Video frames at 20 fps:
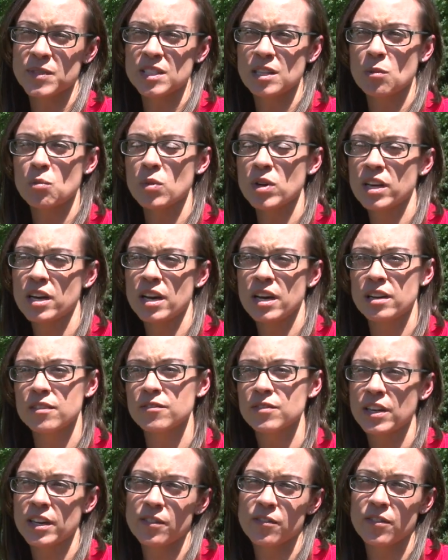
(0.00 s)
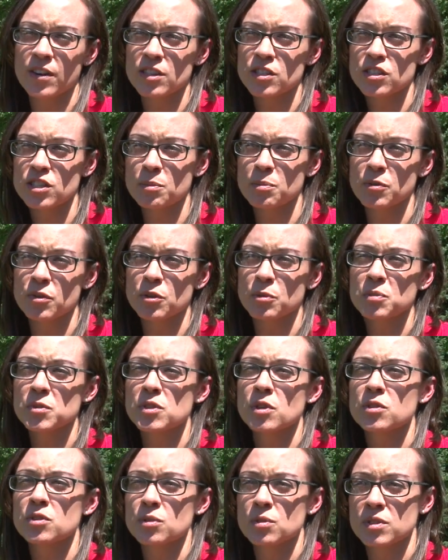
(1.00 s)
somewhat kind of like friendship group
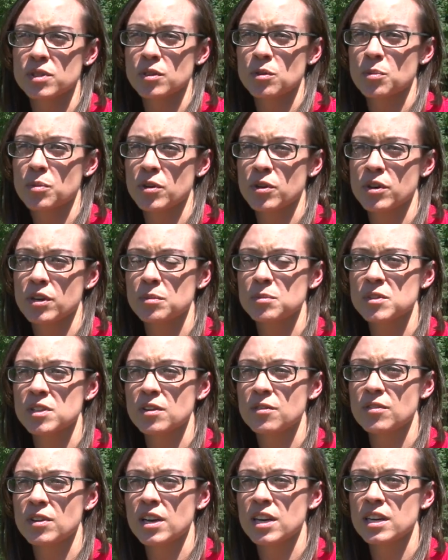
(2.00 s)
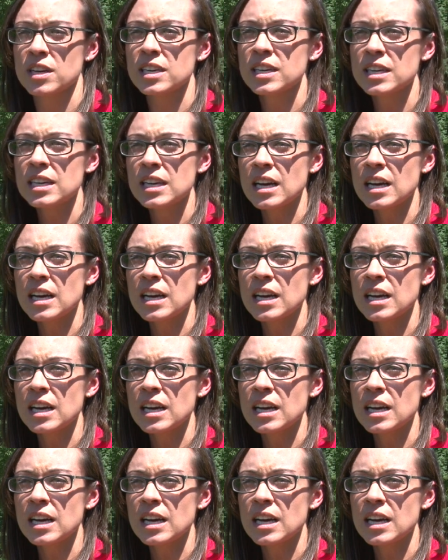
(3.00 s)
social skill programs that run